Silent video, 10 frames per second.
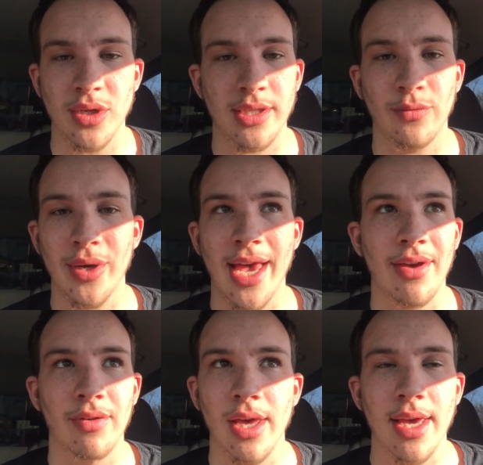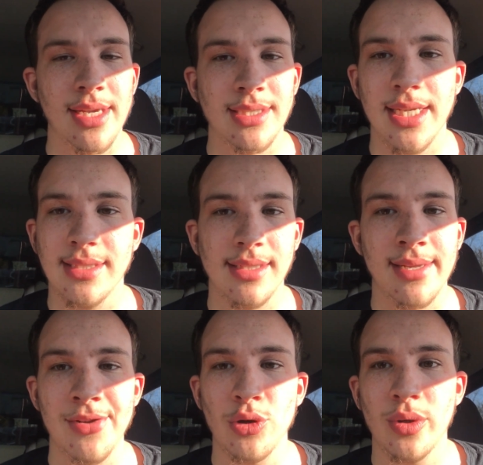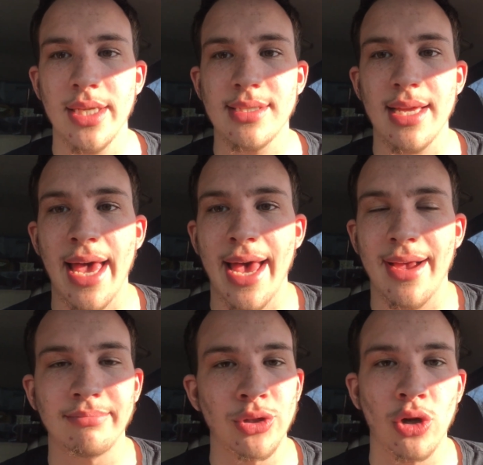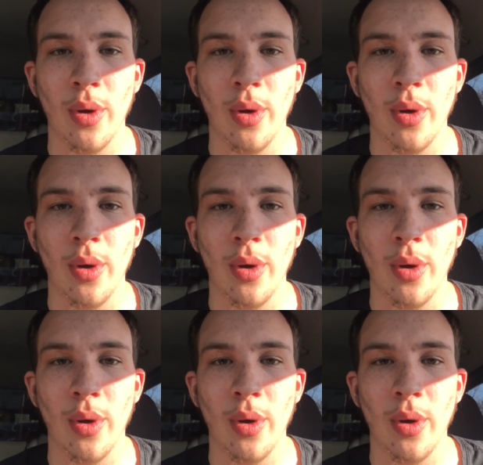Because if we have 6 to 10 units at